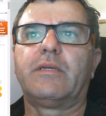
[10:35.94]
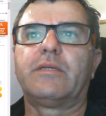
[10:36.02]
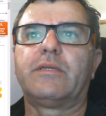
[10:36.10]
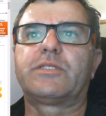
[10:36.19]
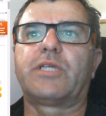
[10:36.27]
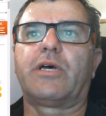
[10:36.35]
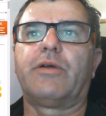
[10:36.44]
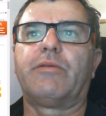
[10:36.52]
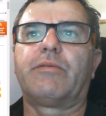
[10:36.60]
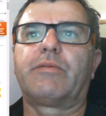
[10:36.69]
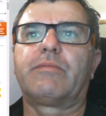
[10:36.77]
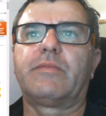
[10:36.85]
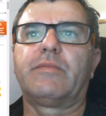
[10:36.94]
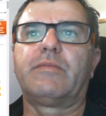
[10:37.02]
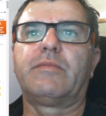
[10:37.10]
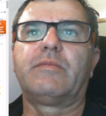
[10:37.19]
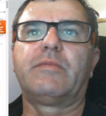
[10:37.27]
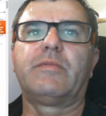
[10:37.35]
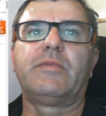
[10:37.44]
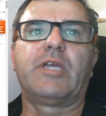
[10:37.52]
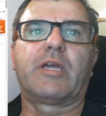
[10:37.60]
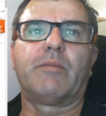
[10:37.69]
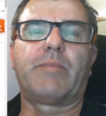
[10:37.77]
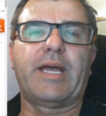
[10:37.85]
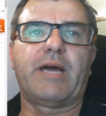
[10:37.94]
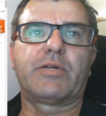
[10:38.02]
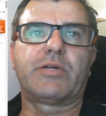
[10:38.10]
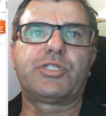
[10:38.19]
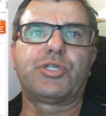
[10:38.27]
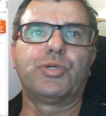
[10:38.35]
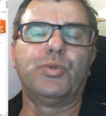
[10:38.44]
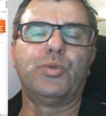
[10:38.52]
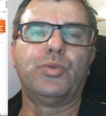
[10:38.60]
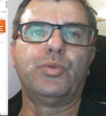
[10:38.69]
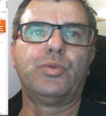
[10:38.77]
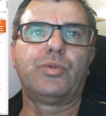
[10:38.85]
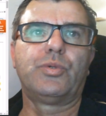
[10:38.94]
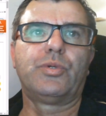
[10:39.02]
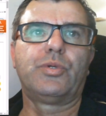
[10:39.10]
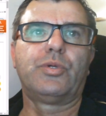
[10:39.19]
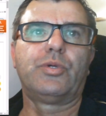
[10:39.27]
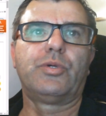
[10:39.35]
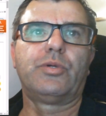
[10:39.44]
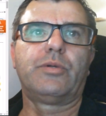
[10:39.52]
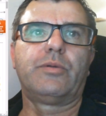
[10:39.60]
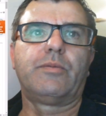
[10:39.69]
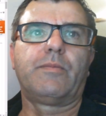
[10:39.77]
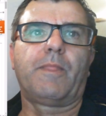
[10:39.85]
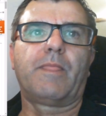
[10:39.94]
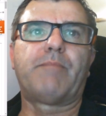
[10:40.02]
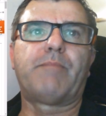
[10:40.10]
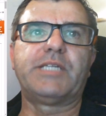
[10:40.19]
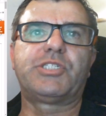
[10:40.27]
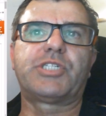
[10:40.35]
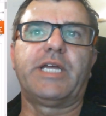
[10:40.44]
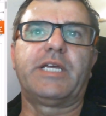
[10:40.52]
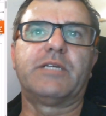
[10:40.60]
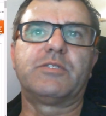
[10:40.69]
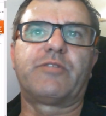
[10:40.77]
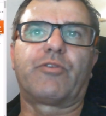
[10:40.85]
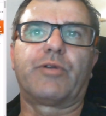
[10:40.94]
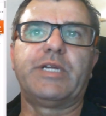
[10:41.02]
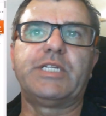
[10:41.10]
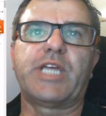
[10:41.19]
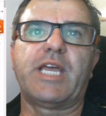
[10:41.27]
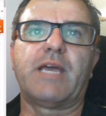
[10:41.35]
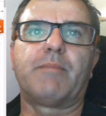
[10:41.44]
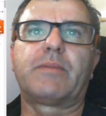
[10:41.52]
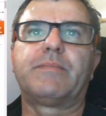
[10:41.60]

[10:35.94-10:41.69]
So you can power 2 bass shakers for each amp.